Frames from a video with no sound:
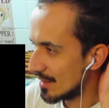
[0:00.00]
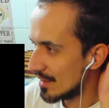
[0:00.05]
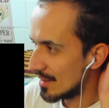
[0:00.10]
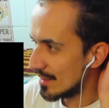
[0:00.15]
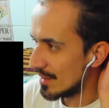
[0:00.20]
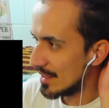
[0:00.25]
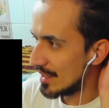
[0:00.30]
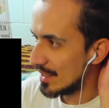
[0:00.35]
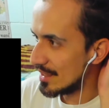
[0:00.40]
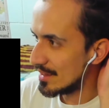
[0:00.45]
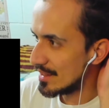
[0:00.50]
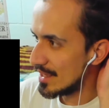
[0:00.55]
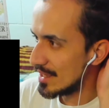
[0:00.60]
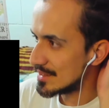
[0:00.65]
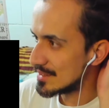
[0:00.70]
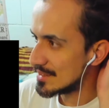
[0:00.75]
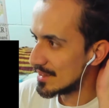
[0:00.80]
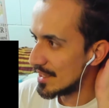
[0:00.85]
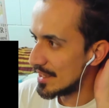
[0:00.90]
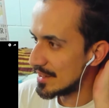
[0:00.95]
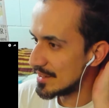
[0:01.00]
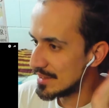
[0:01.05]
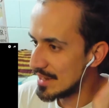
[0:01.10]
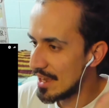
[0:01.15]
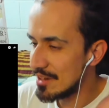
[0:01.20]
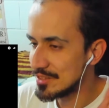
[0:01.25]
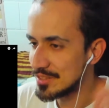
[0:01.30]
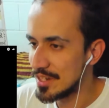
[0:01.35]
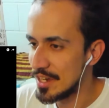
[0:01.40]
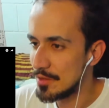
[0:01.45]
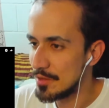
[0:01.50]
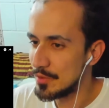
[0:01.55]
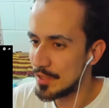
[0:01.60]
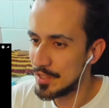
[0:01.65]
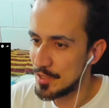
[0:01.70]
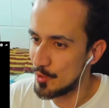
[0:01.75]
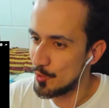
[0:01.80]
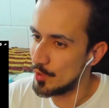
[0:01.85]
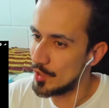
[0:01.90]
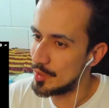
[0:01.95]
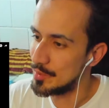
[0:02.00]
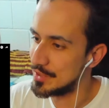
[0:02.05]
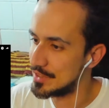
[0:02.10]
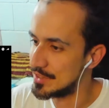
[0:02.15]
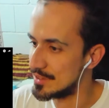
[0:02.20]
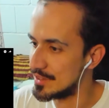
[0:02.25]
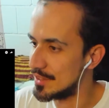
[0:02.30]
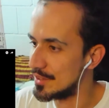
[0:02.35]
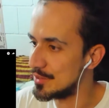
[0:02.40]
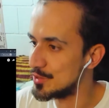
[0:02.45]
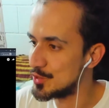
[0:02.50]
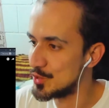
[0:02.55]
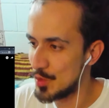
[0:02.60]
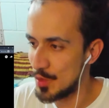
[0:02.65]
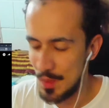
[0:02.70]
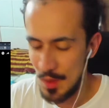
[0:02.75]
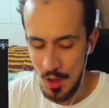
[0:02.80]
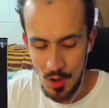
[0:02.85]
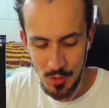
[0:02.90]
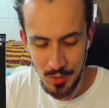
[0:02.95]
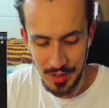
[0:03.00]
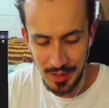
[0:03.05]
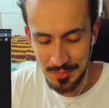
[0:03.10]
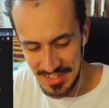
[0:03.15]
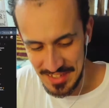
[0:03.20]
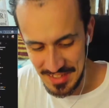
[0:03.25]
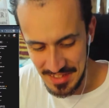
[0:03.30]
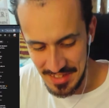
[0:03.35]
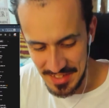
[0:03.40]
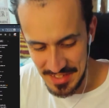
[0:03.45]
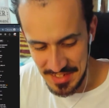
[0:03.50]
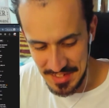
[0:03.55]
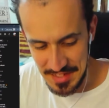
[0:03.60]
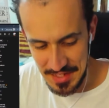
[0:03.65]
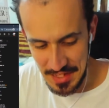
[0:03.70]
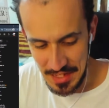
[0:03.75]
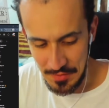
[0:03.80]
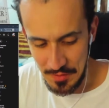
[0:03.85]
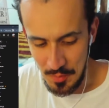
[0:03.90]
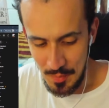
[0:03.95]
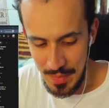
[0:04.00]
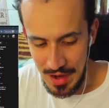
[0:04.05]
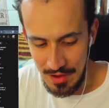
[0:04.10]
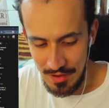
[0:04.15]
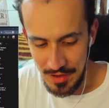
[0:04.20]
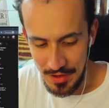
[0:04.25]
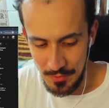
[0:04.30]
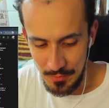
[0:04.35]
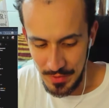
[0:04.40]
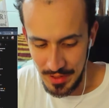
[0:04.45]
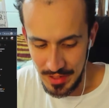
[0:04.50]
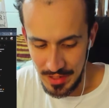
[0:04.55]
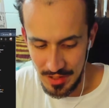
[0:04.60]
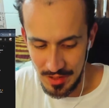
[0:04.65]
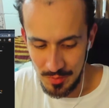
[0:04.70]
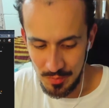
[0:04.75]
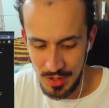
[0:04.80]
And that's that. That was kind of underwhelming, to tell the truth. Okay. Does this even merit a video?